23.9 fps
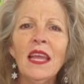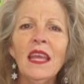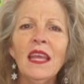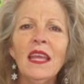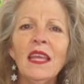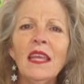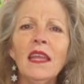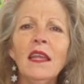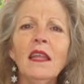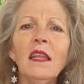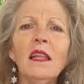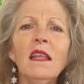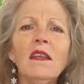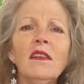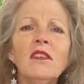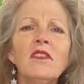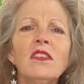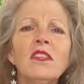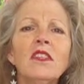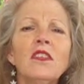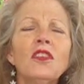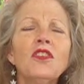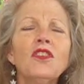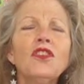He
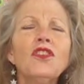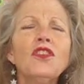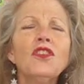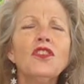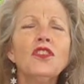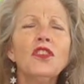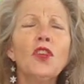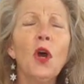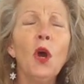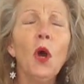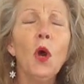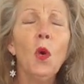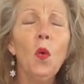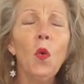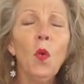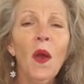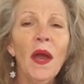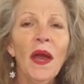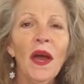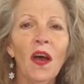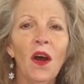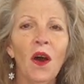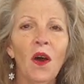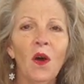listened so
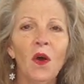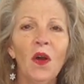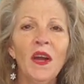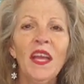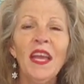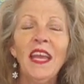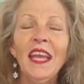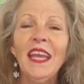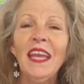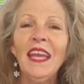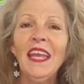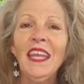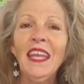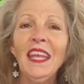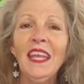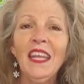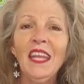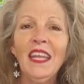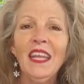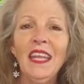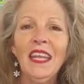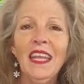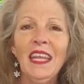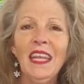well, he
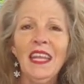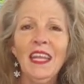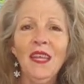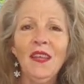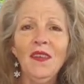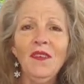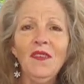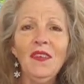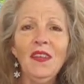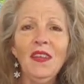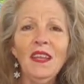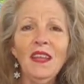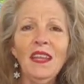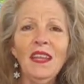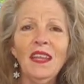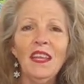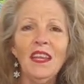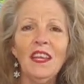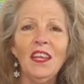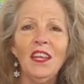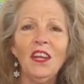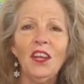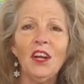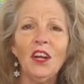could even
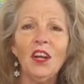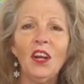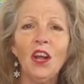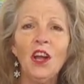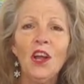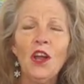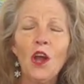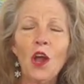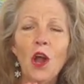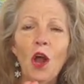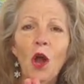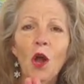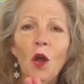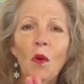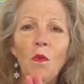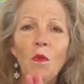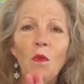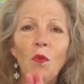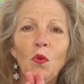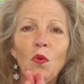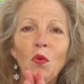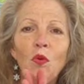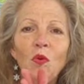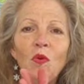hear a
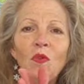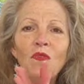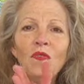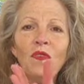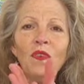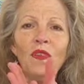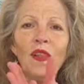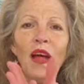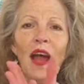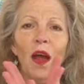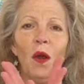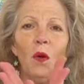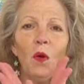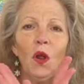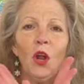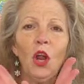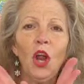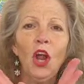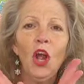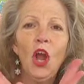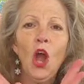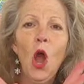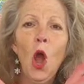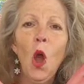moonflower
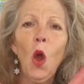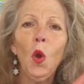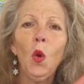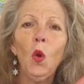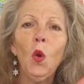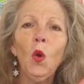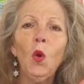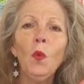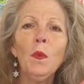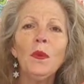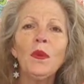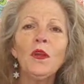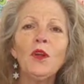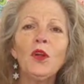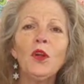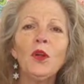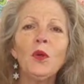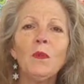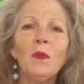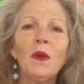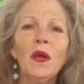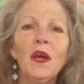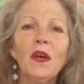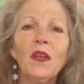open her
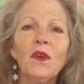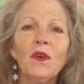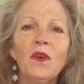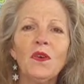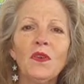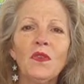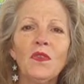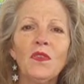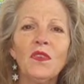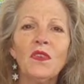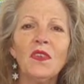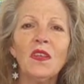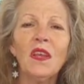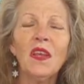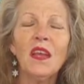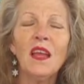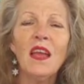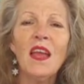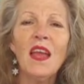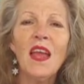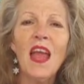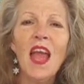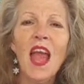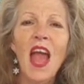petals
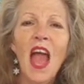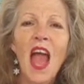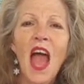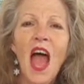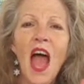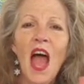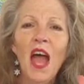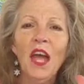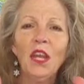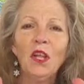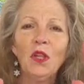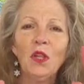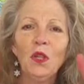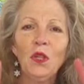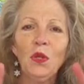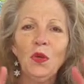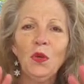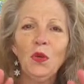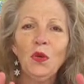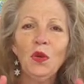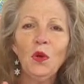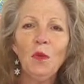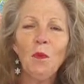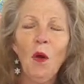and a
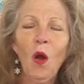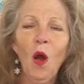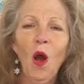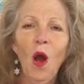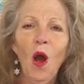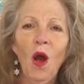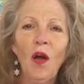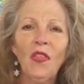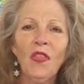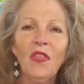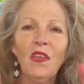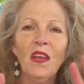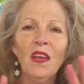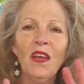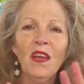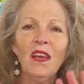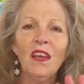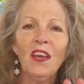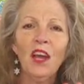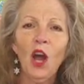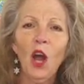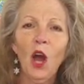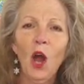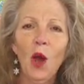lunar moth
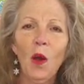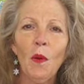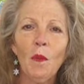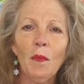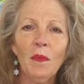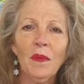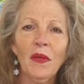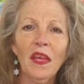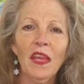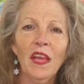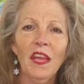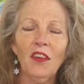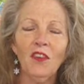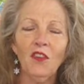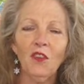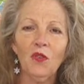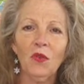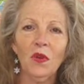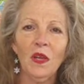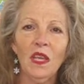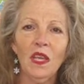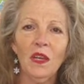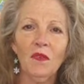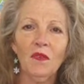come and
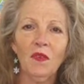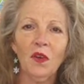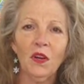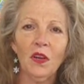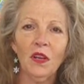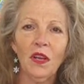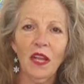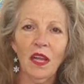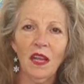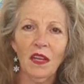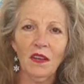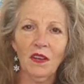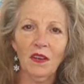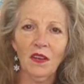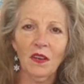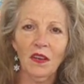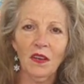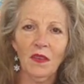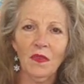drink of her nectar.